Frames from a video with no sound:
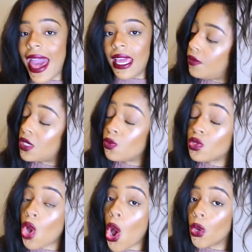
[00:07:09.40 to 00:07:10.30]
8. This
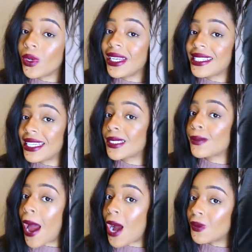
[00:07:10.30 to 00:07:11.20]
was only
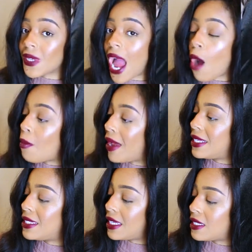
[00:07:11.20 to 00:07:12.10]
£6. Like, how
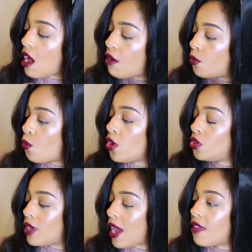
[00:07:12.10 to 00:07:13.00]
amazing is that for what
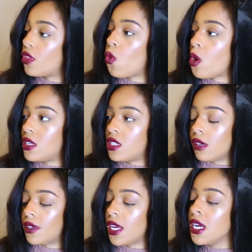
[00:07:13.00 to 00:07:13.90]
you get, the quality
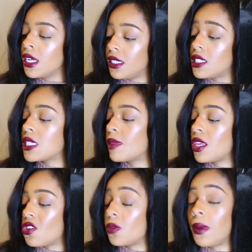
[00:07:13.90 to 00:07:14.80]
of it? This is something
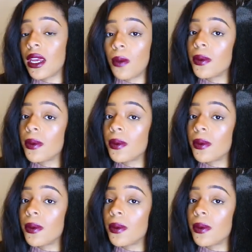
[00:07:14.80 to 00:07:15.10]
that you could pick